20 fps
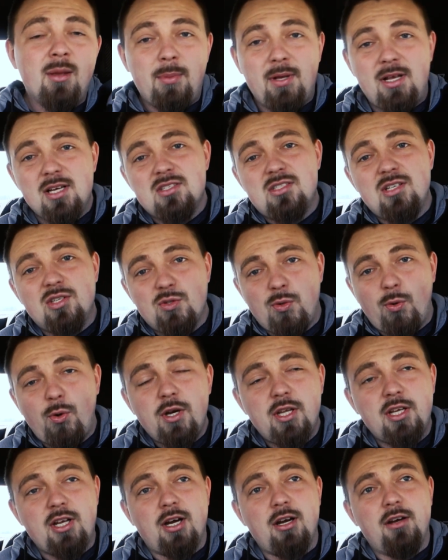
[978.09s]
because the
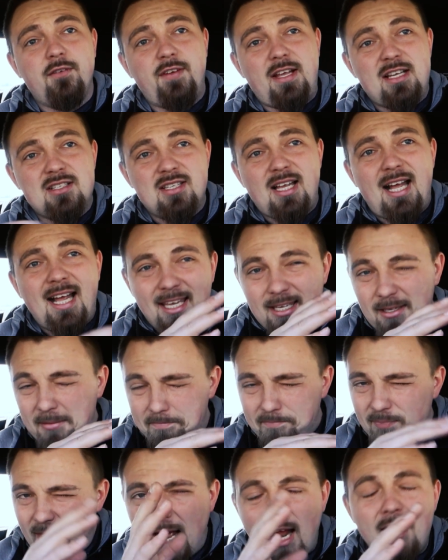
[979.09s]
torque curve is like
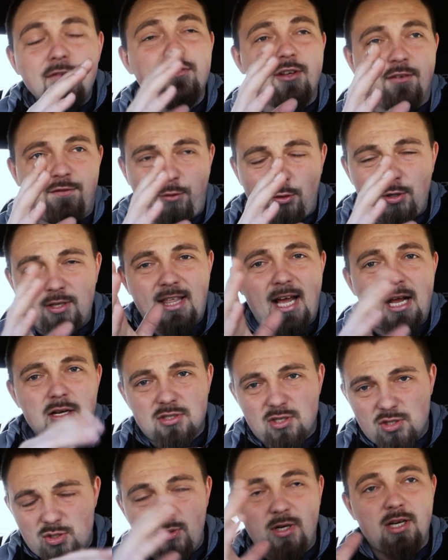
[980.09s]
after
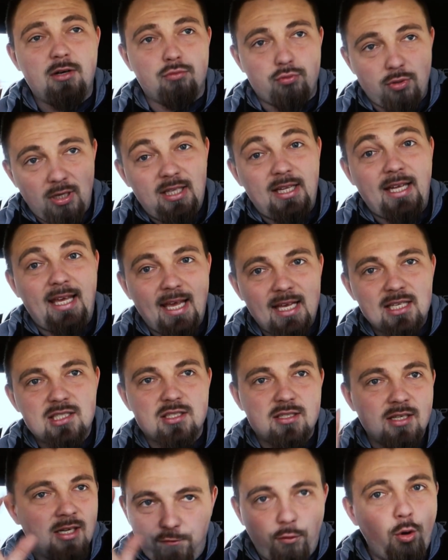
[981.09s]
4,000 is when it really
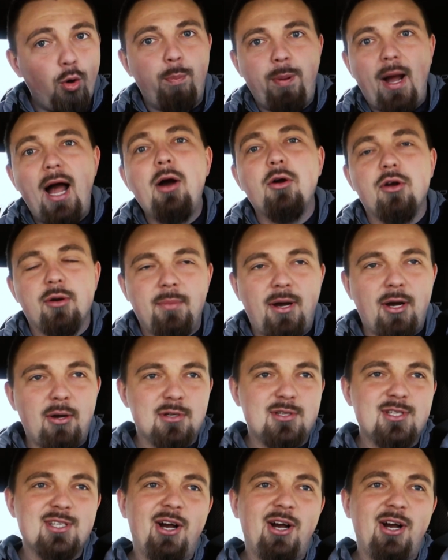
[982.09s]
hits full power mode.